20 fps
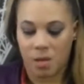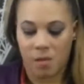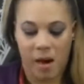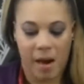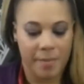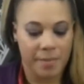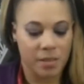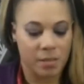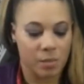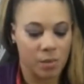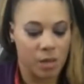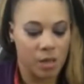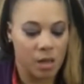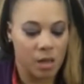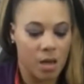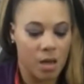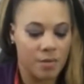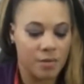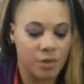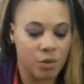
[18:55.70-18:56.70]
grab some
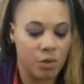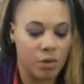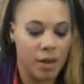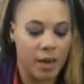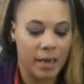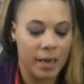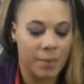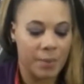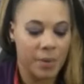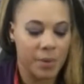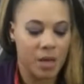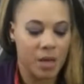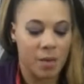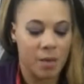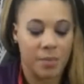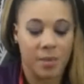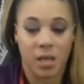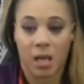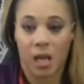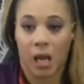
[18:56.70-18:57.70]
gloves so that I can pick
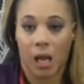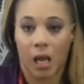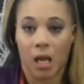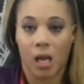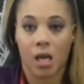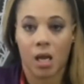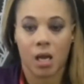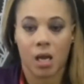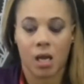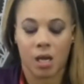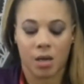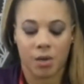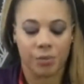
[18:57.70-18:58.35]
up the cake.